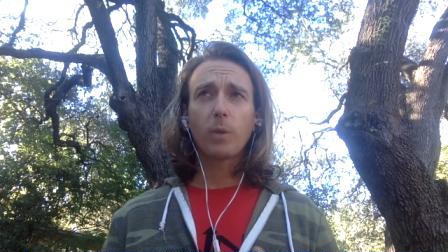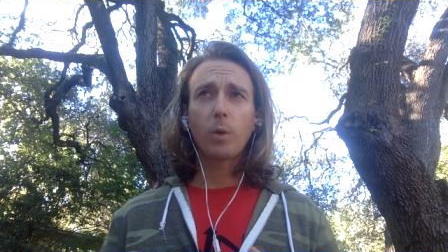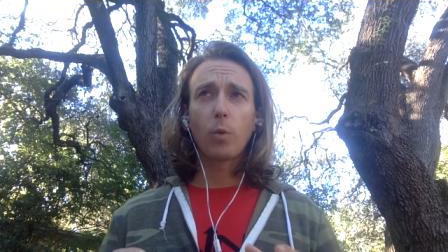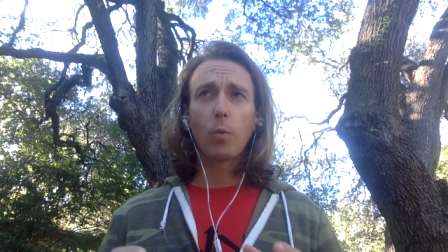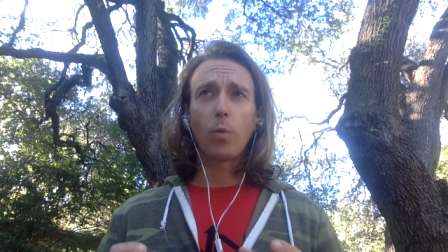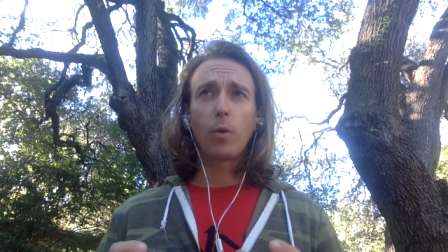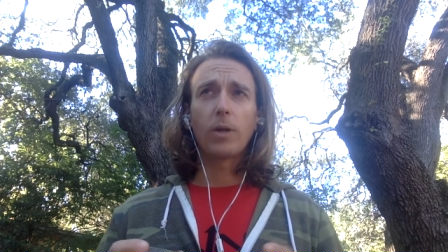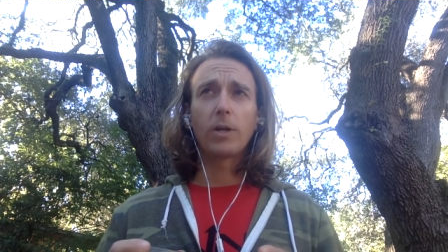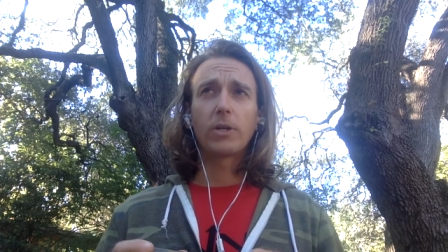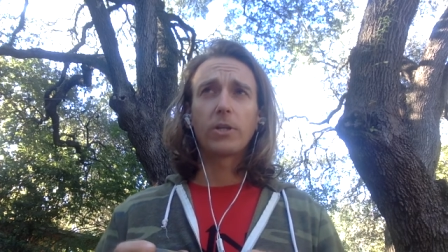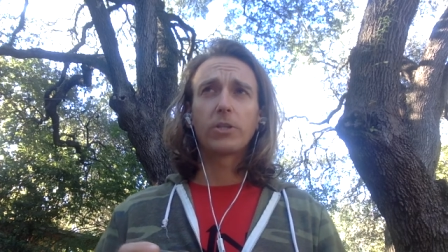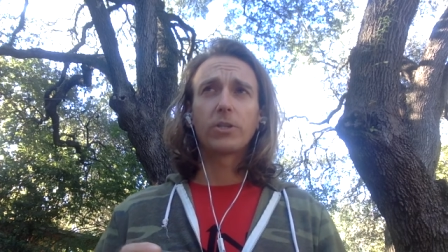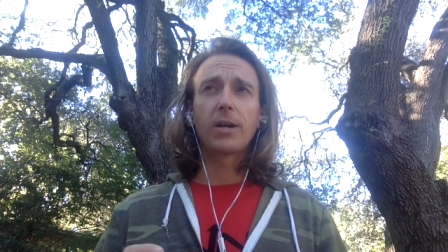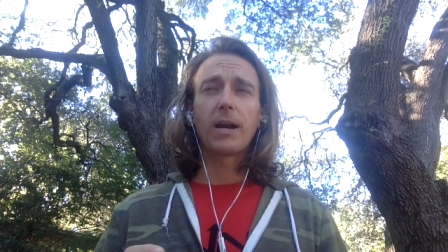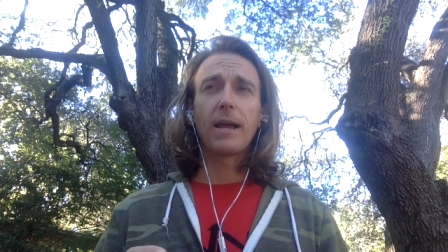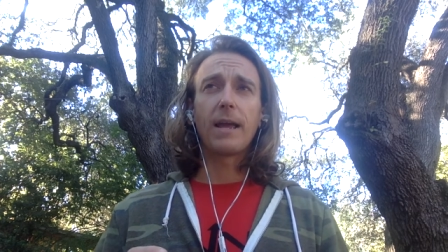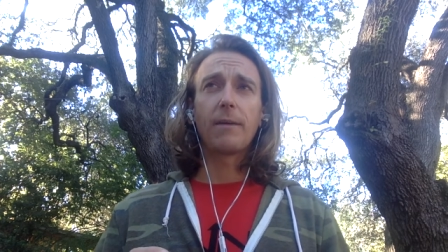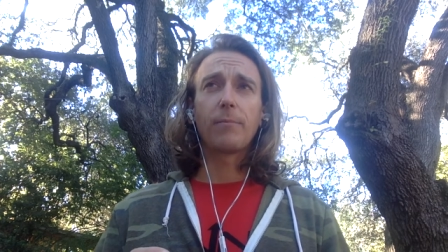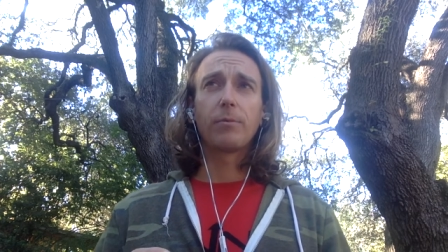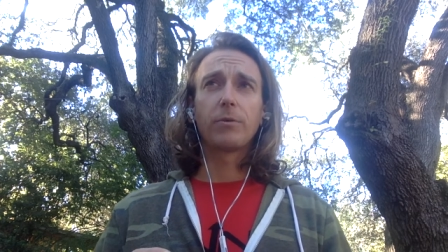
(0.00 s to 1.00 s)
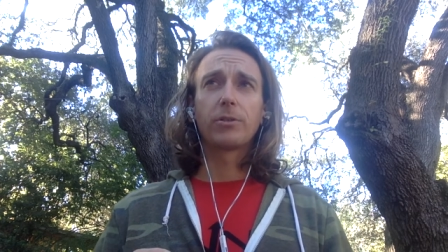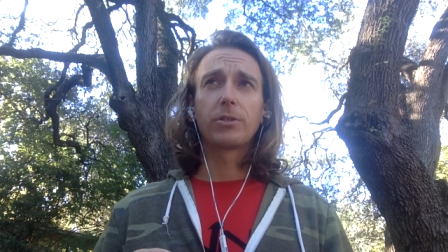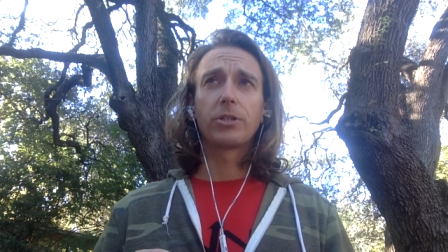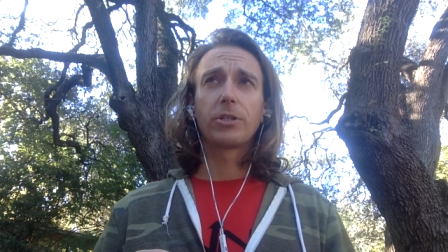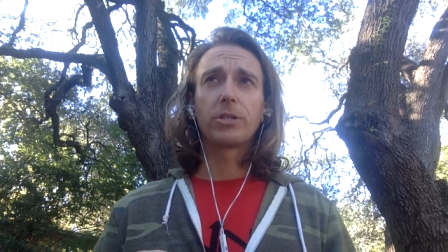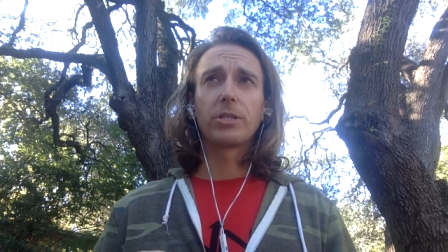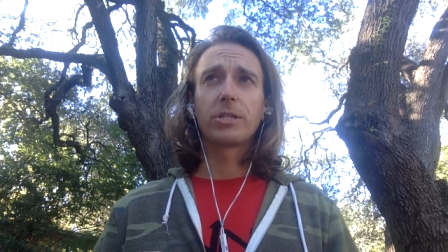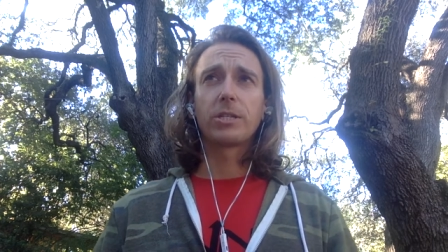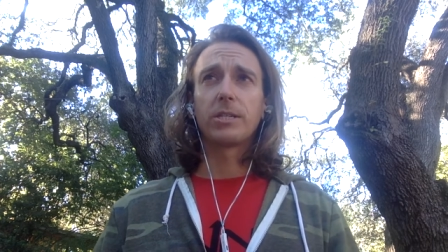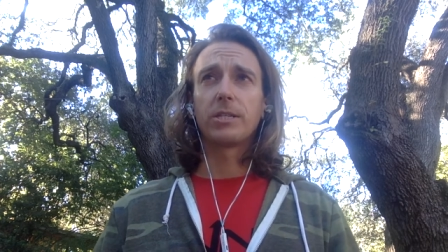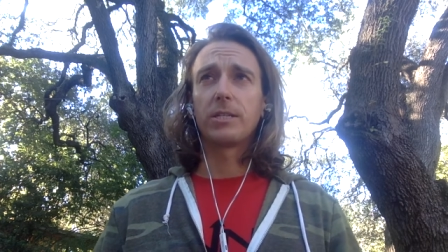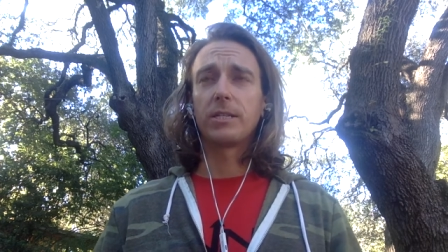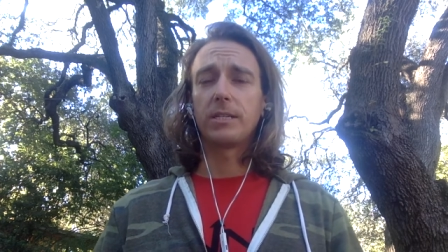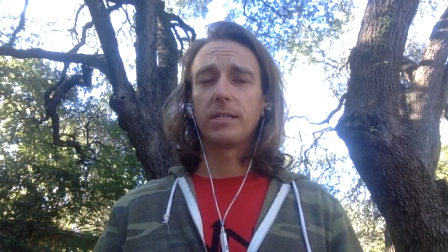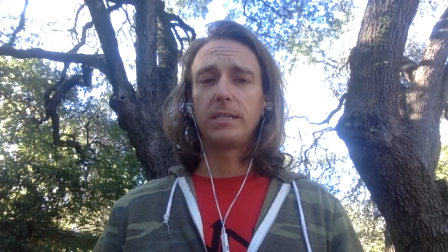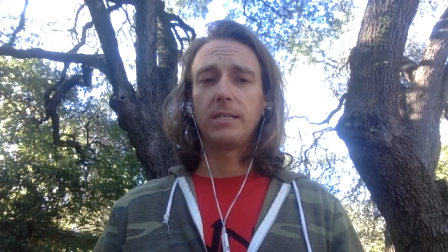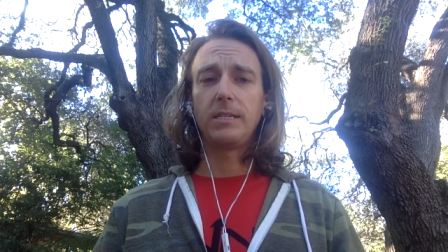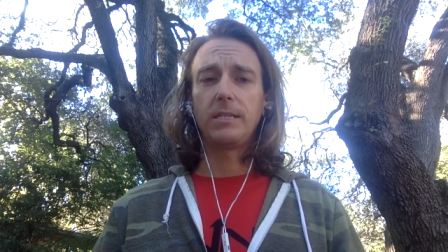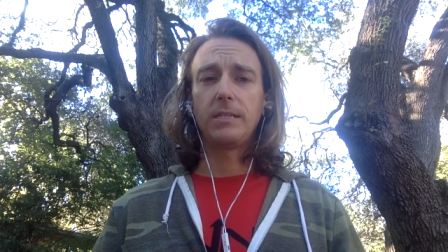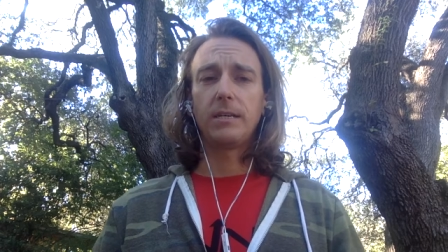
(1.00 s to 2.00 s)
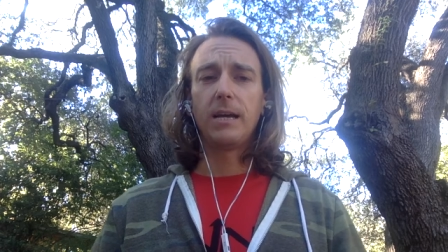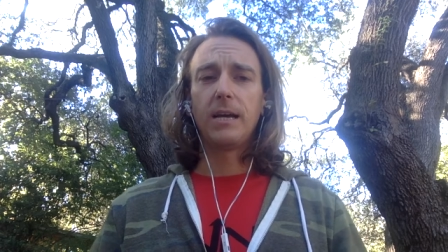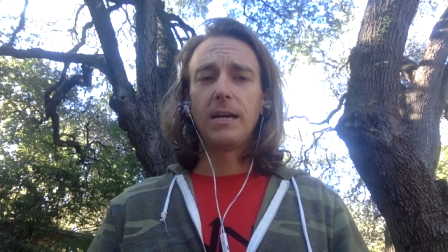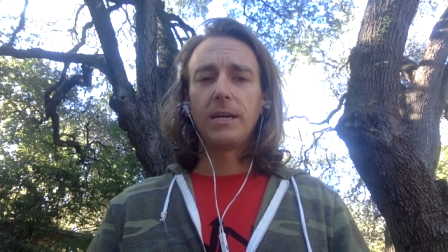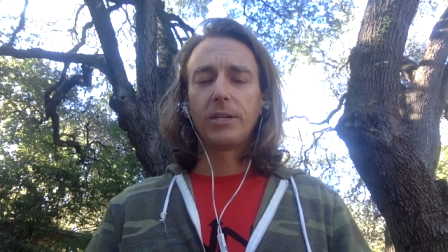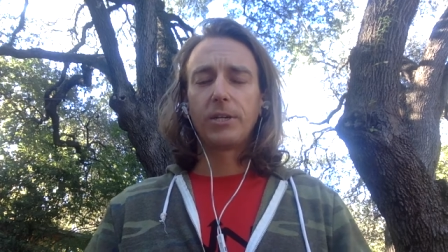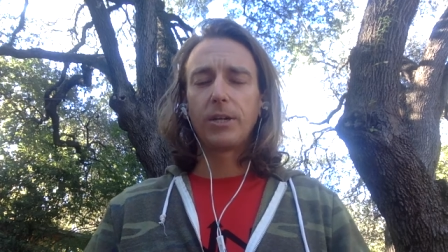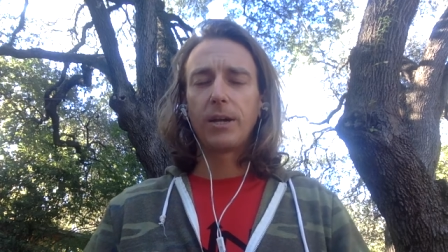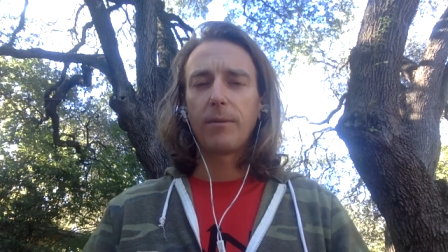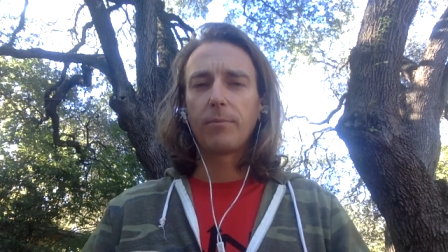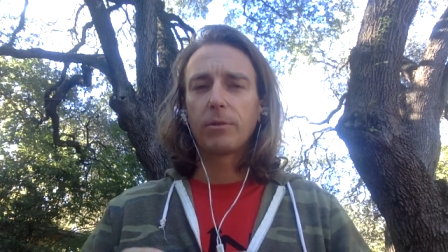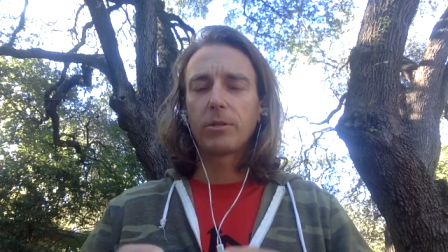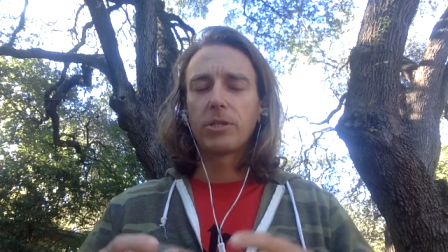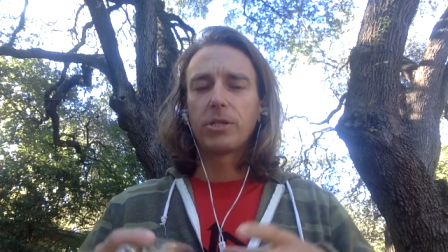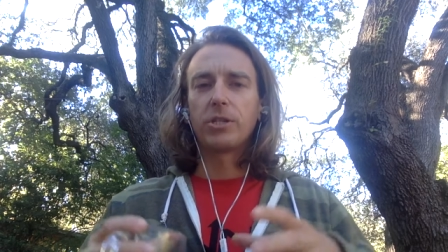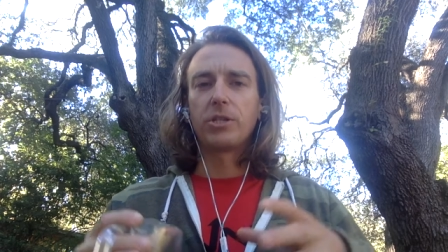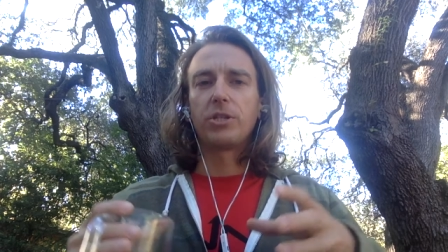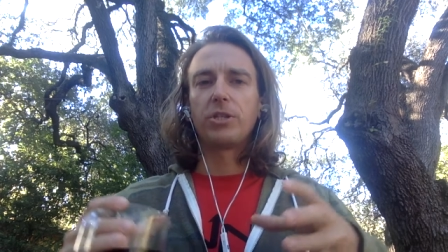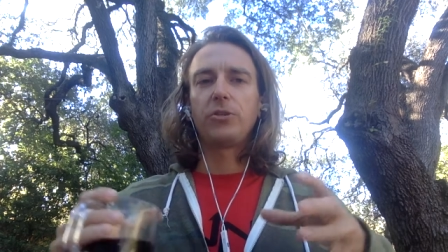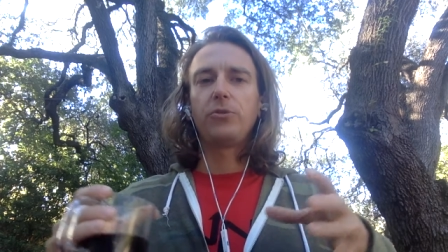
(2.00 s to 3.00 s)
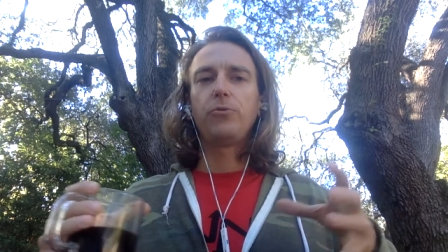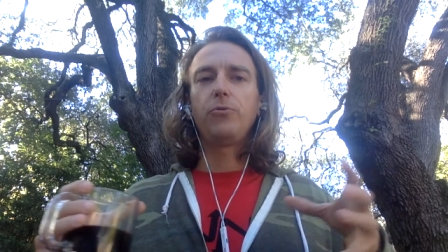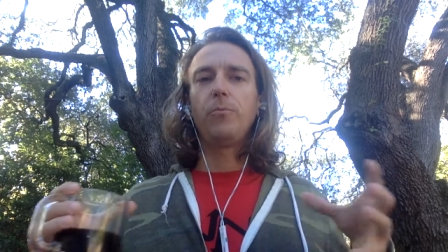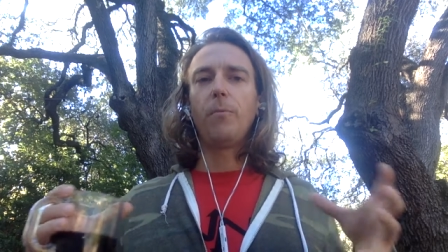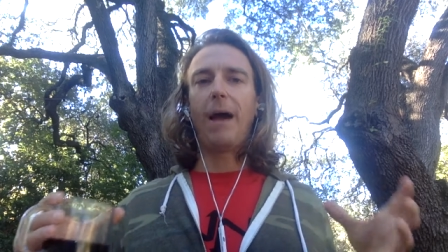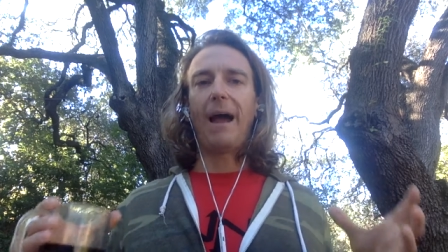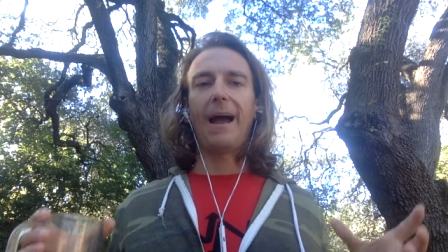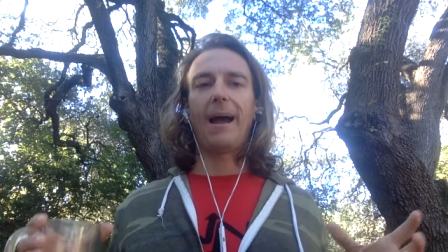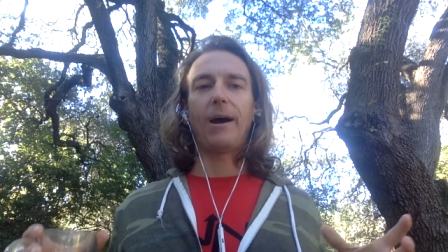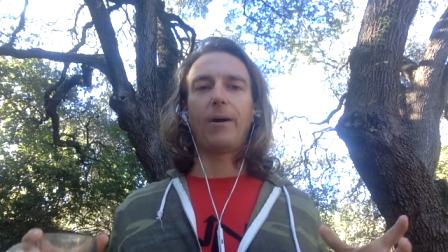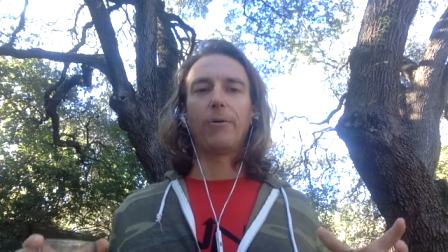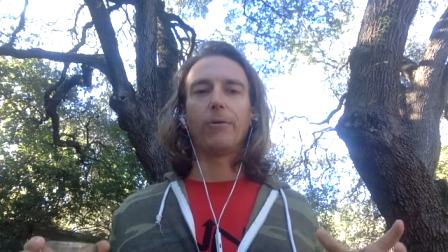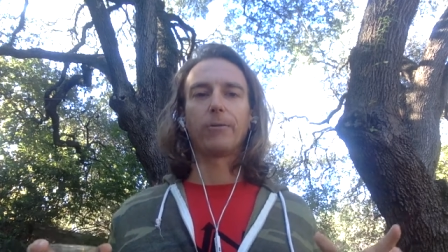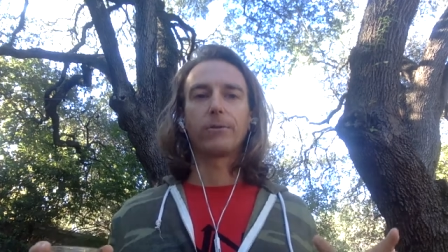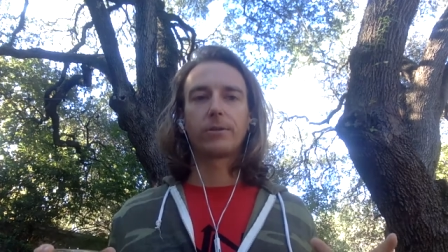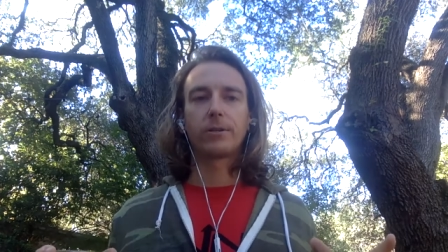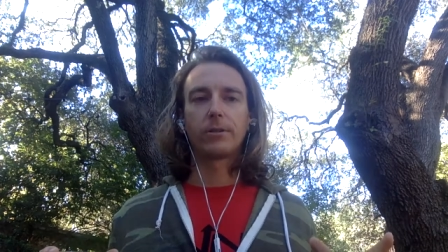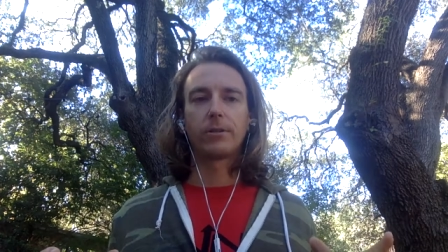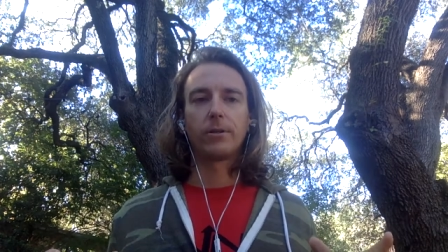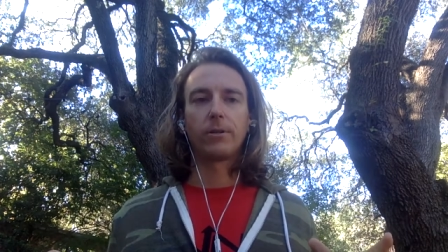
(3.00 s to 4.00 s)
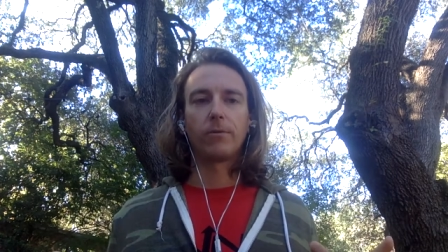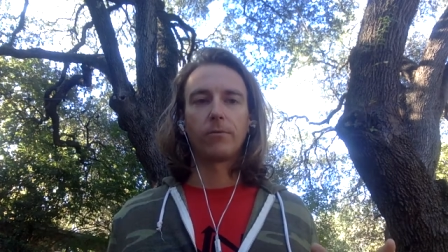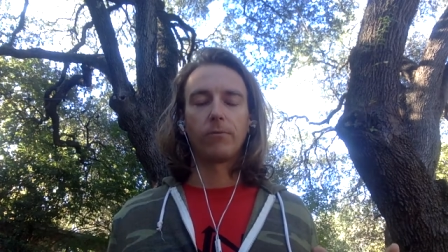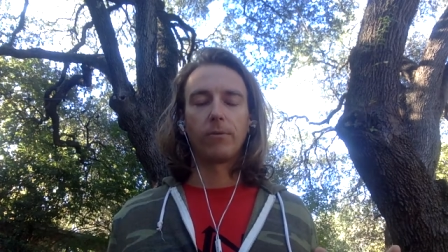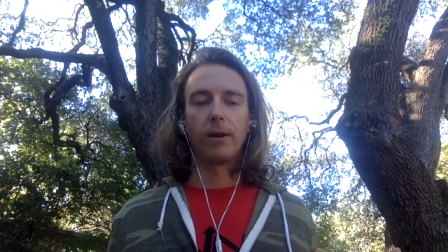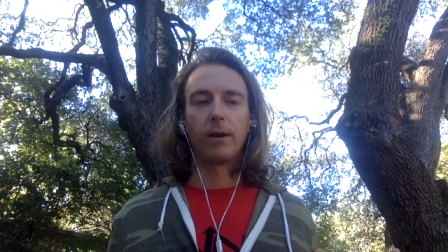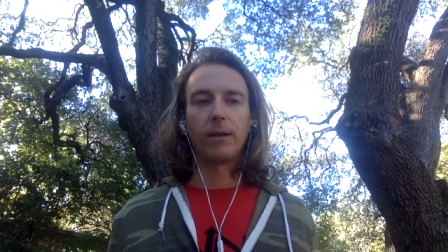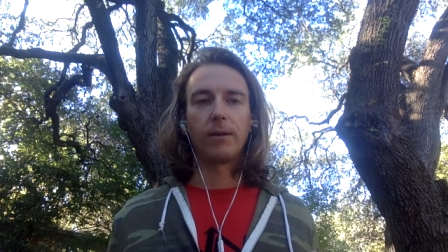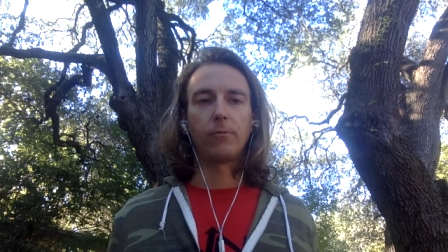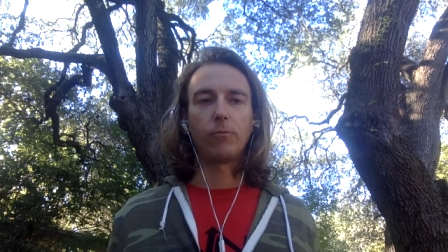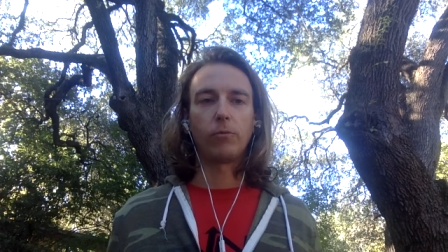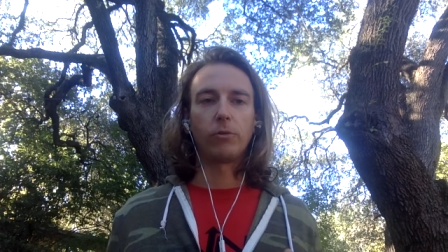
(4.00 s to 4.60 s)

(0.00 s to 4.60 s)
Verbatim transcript: where you're able just to see, you're able to zoom out, right?